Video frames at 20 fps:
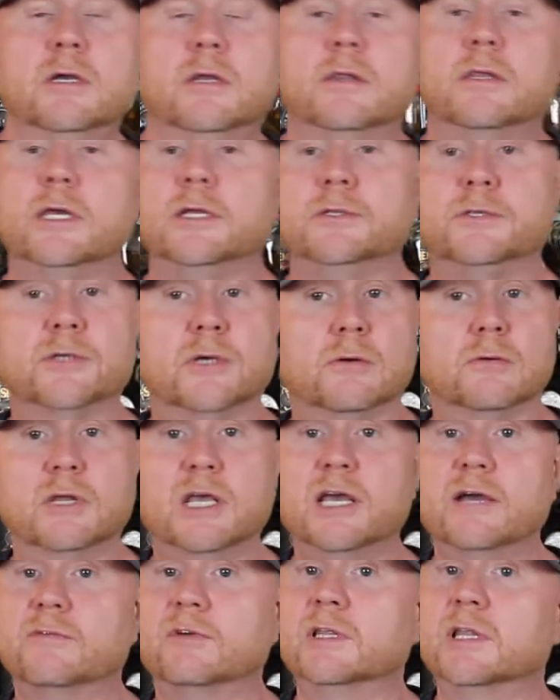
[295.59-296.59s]
They don't
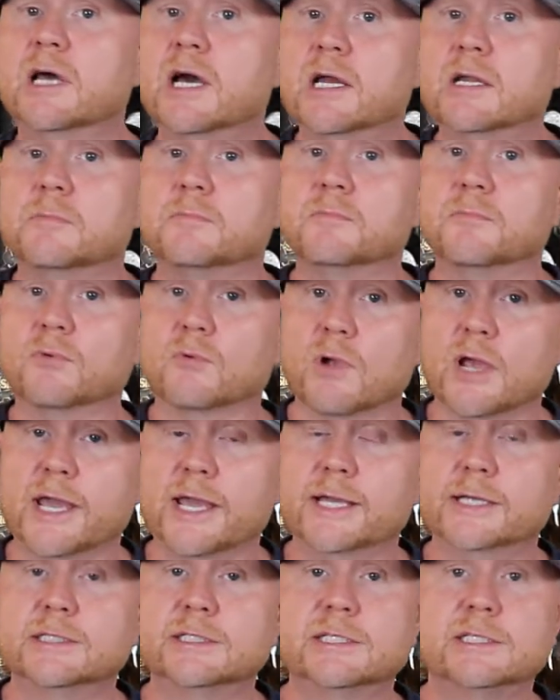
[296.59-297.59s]
have a lot of
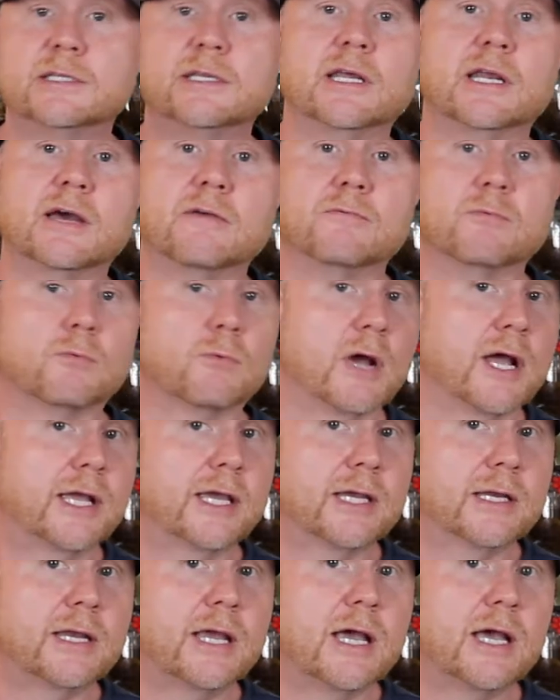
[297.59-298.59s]
brands that I've
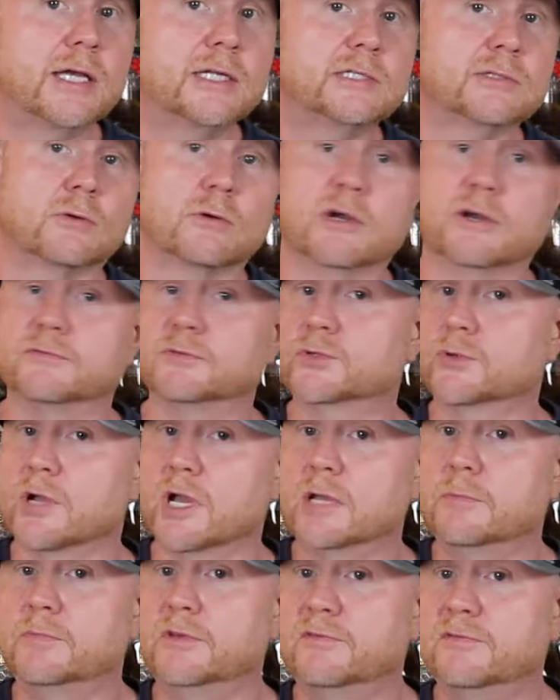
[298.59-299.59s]
recognized or I've
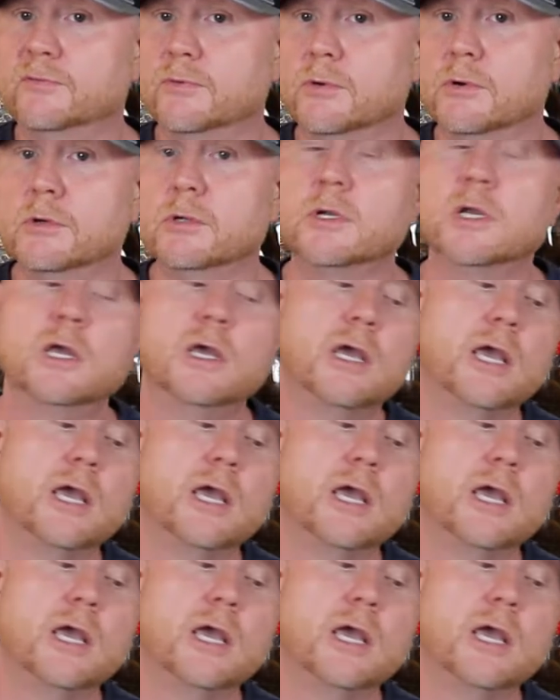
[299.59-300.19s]
tried before,